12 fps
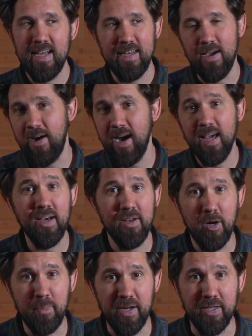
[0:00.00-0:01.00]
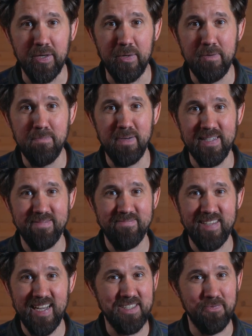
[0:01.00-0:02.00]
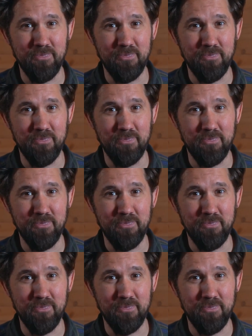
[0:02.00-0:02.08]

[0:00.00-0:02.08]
Now, I don't know about you, but that's